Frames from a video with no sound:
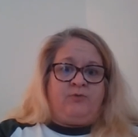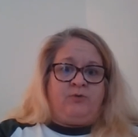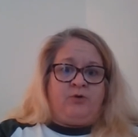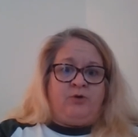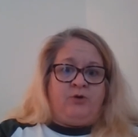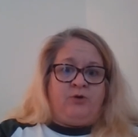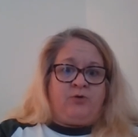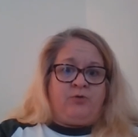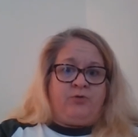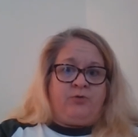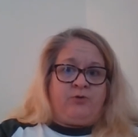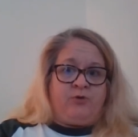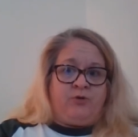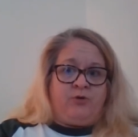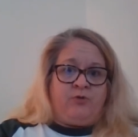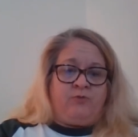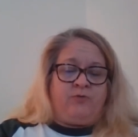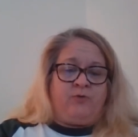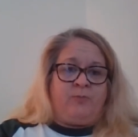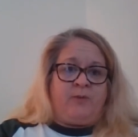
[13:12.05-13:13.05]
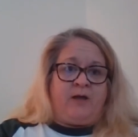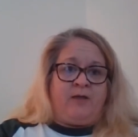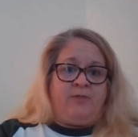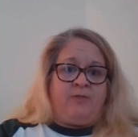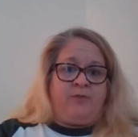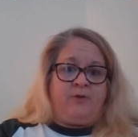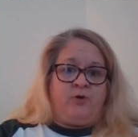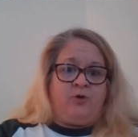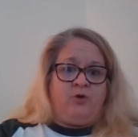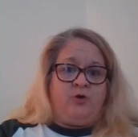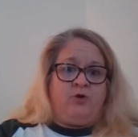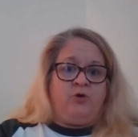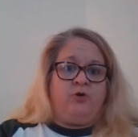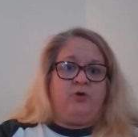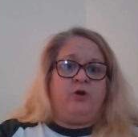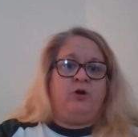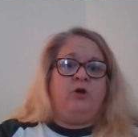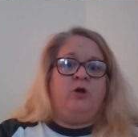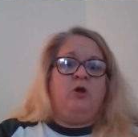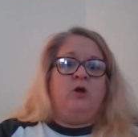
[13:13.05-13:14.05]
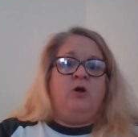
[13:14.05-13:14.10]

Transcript: for your third, for my third,